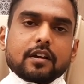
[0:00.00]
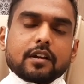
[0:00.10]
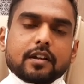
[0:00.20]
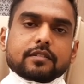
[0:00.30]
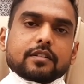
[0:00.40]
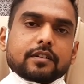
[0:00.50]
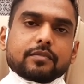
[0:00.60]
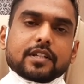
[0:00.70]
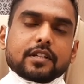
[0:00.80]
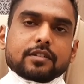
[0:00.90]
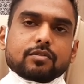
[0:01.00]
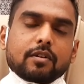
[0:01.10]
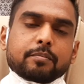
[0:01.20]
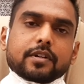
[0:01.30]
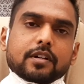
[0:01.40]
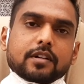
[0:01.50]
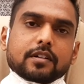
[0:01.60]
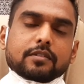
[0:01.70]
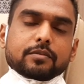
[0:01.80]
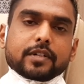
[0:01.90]
and then we stopped
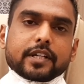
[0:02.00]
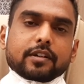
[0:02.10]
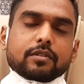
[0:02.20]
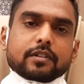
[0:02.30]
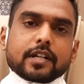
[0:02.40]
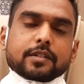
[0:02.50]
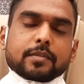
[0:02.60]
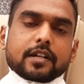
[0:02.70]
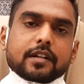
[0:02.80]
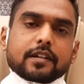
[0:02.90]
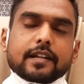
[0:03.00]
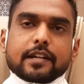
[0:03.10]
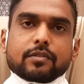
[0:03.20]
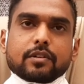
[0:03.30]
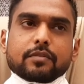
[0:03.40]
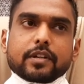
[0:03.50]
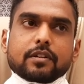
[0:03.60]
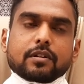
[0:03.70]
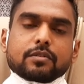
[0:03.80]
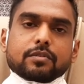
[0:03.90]
uh, working on transplant and later on we
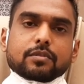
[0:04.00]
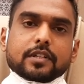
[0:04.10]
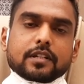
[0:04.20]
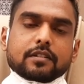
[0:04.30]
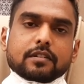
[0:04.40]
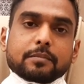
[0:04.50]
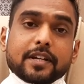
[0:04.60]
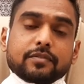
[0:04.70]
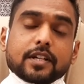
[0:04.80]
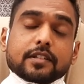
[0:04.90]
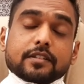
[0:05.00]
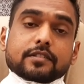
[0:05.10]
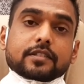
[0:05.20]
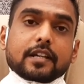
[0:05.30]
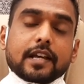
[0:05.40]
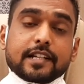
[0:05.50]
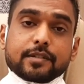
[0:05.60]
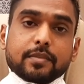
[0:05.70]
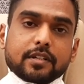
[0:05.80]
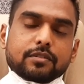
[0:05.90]
got to know that uh, my father is
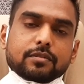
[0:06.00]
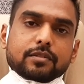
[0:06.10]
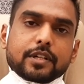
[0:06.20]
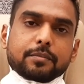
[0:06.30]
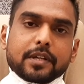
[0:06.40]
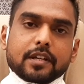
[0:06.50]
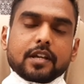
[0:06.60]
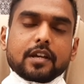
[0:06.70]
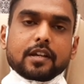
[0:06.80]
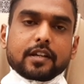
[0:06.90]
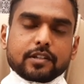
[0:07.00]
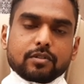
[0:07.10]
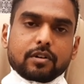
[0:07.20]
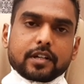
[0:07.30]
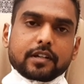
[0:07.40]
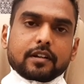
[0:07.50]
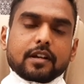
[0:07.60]
eligible to give me his organ